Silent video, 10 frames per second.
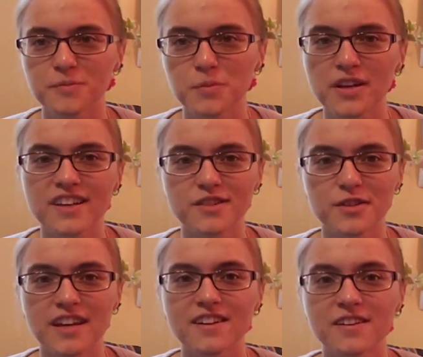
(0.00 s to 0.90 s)
pretty
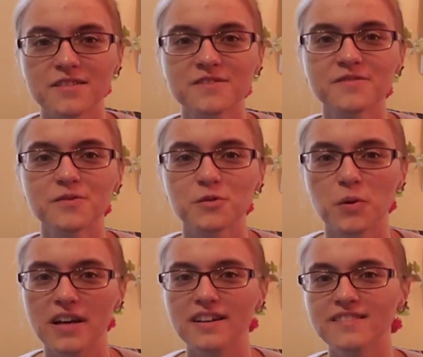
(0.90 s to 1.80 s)
entertaining
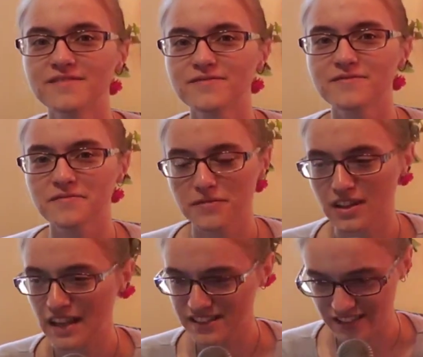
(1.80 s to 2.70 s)
when
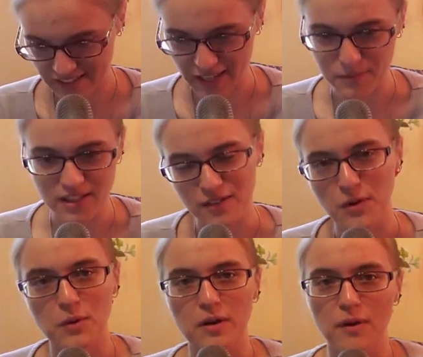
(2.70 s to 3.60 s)
Alexis came in and
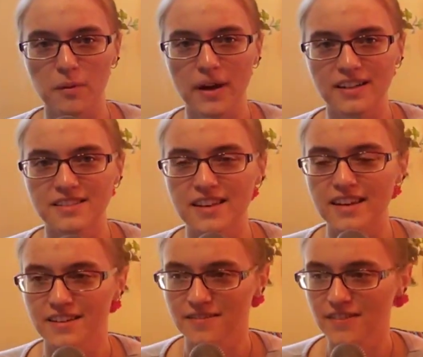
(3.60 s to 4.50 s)
we went right back to that